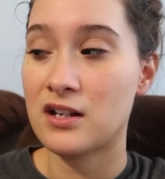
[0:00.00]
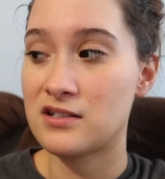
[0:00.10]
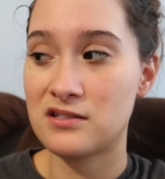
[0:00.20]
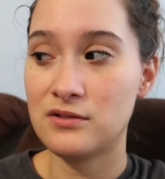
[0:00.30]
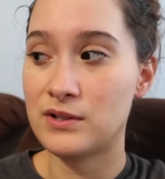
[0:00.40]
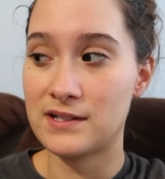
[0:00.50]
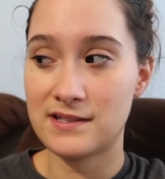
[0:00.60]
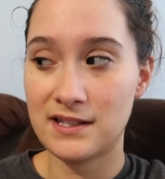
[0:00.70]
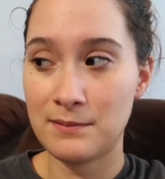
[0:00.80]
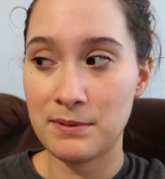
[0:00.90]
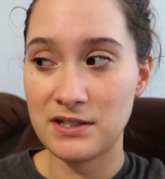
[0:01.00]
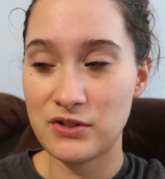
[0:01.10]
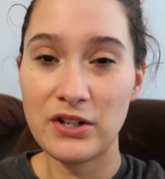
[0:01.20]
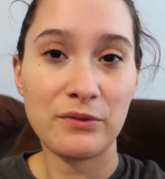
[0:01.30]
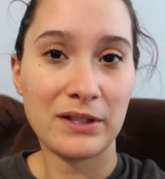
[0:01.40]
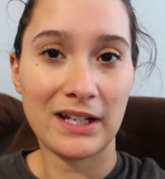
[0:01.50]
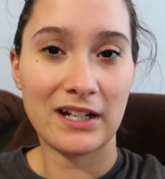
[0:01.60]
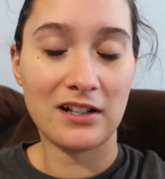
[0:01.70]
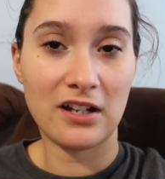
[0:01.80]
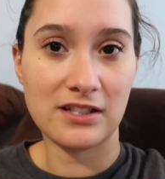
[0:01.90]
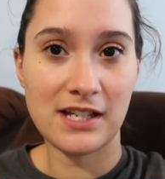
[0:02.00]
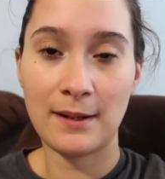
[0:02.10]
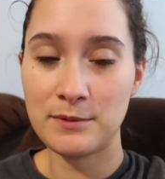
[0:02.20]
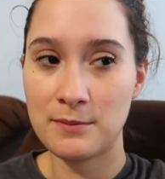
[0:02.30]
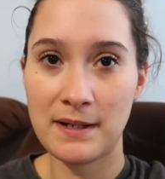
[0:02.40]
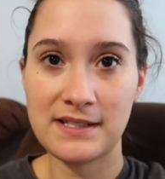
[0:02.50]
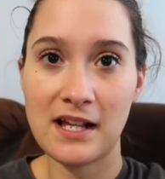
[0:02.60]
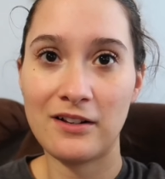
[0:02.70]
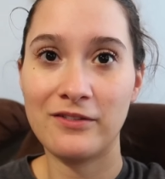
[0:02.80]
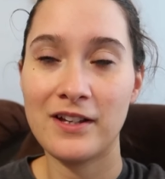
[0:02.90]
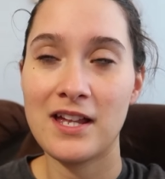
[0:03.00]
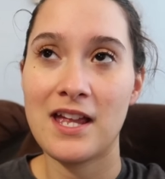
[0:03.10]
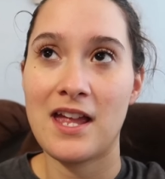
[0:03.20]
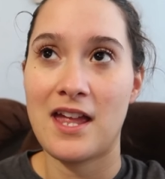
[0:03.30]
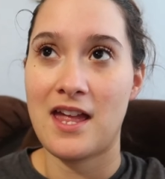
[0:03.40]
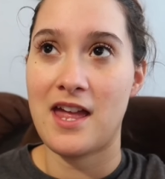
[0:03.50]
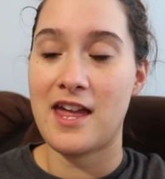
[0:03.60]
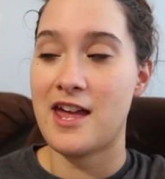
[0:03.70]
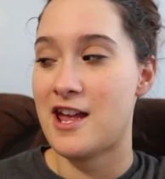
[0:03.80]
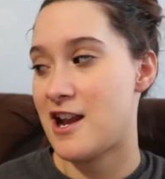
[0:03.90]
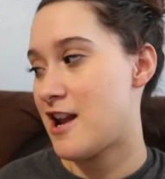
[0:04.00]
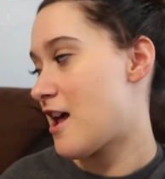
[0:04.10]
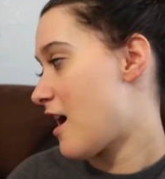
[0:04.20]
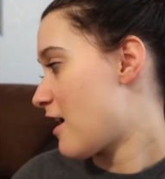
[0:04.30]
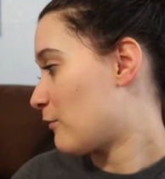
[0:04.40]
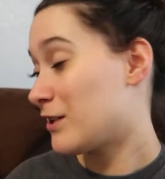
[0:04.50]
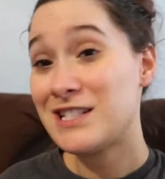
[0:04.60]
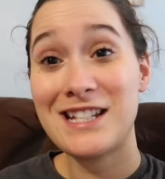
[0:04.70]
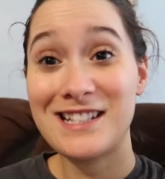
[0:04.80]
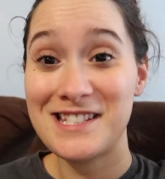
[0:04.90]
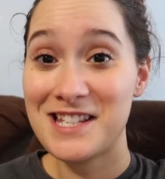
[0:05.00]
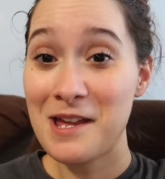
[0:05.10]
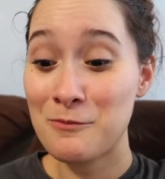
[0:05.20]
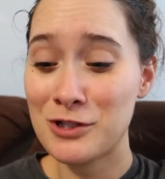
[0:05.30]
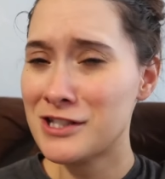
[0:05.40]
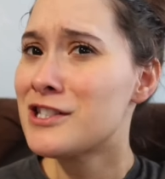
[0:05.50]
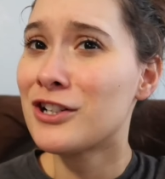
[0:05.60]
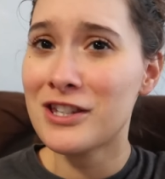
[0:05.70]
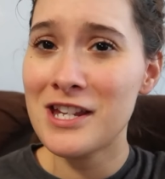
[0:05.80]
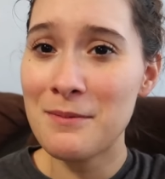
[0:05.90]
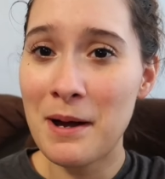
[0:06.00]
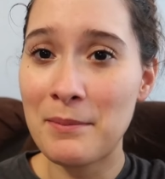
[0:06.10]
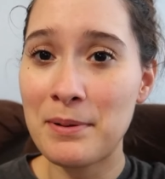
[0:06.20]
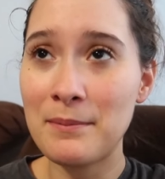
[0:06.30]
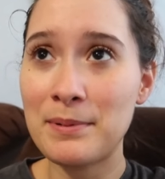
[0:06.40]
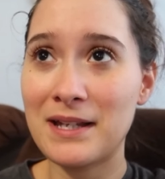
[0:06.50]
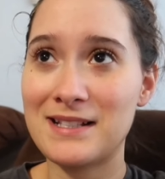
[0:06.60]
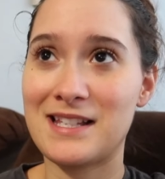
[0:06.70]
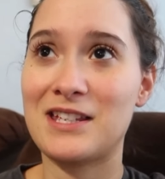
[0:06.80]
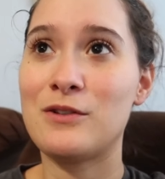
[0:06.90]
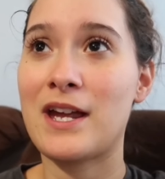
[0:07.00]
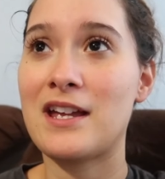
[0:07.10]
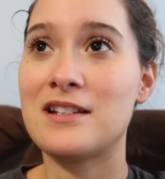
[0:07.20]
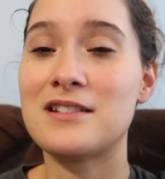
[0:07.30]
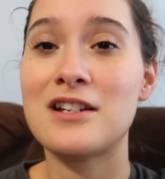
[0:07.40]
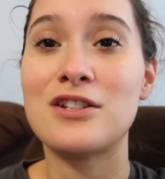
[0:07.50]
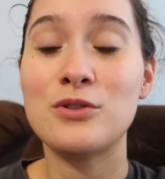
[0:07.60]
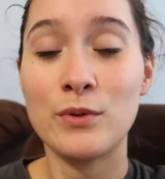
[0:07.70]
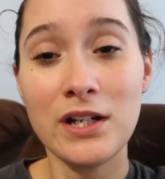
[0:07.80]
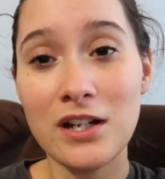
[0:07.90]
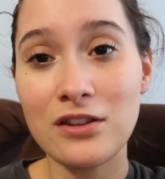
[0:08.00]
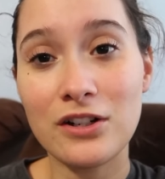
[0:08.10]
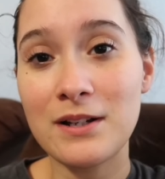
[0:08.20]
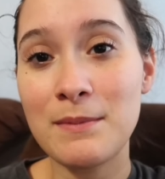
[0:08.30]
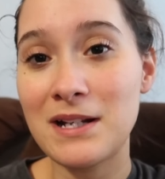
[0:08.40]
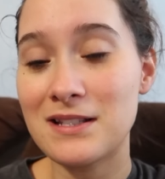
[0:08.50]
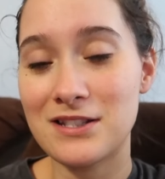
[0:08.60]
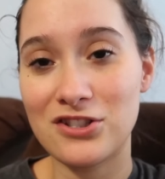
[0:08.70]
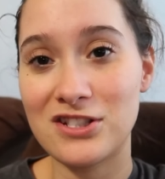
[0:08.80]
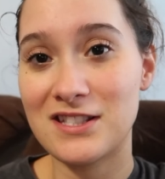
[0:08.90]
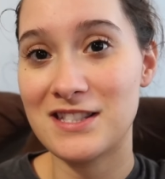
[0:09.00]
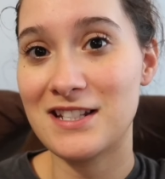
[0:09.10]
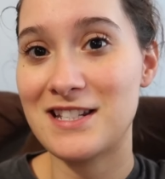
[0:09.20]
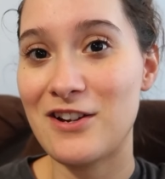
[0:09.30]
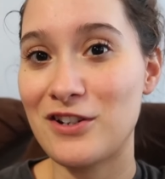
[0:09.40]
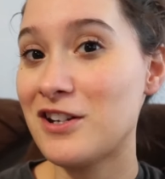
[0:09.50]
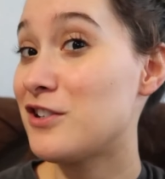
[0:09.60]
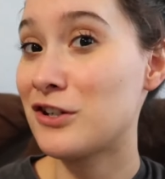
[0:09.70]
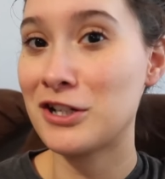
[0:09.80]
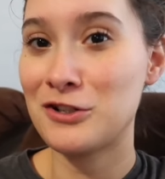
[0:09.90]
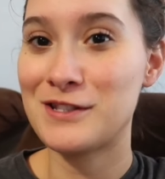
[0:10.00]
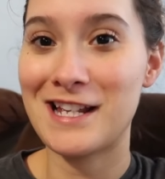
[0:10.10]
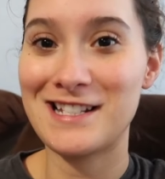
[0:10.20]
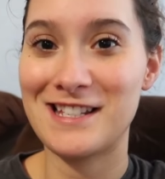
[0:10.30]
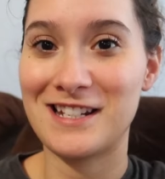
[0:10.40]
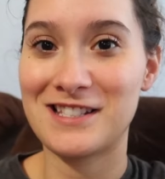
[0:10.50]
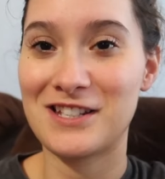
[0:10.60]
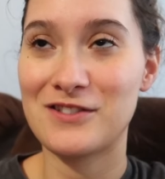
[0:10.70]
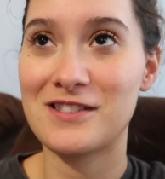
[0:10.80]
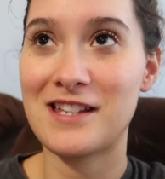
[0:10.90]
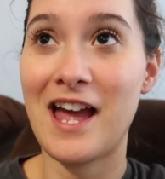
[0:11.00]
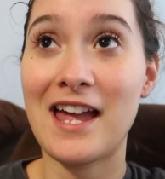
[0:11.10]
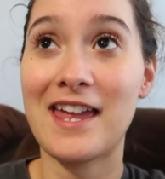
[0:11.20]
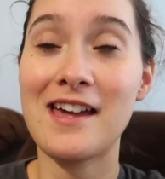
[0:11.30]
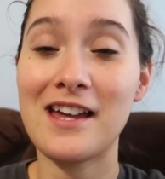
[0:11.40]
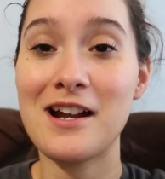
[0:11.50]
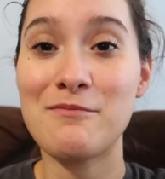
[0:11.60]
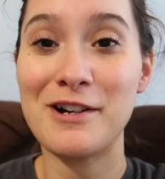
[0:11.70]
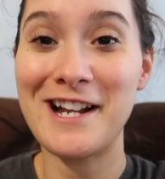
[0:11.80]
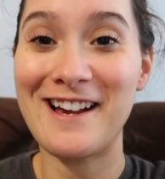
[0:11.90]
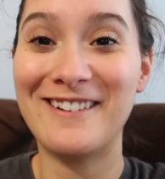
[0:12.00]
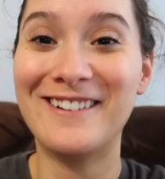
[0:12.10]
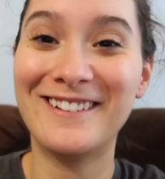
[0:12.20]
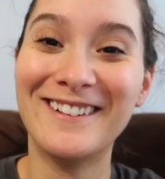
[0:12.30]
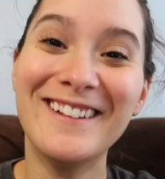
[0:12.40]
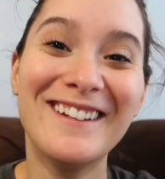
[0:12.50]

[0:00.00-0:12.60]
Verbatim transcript: because Luca's sleeping, so I don't really get a lot of time to myself. And I want to take this time, which is the good thing about pumping, is that you get 20 to 30 minutes to just sit down, and you can use that as an excuse and say, I can't get up right now.